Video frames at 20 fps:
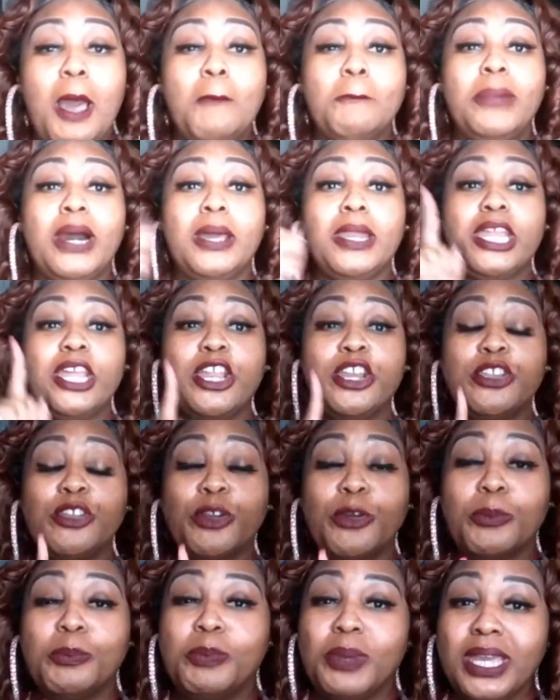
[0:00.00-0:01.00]
But in
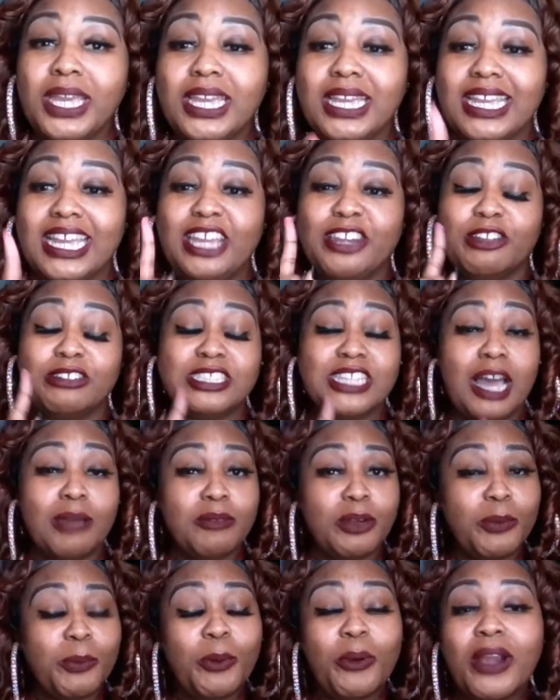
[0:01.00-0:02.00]
your being, in your time
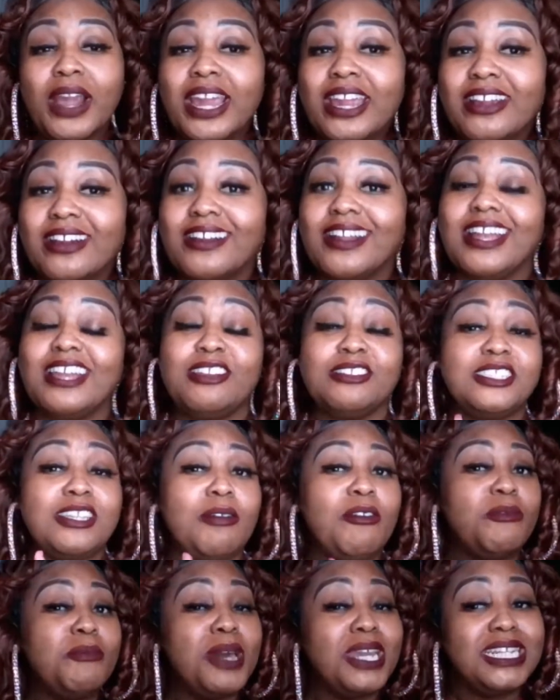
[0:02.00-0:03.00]
of prayer, in your
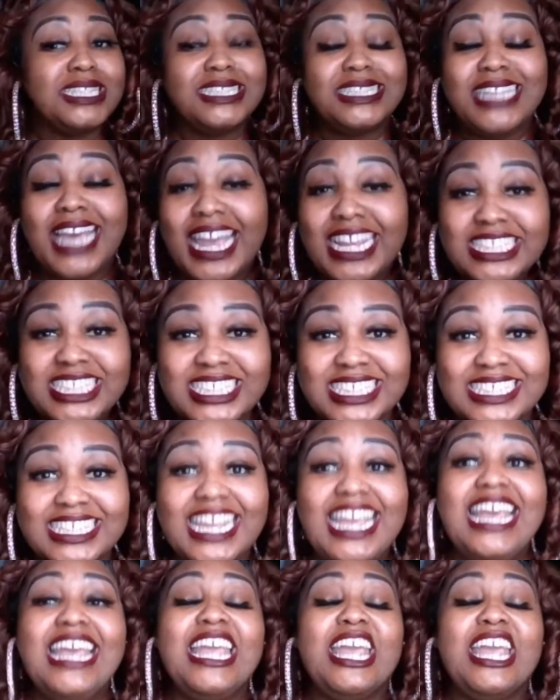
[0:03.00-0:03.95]
time of meditation,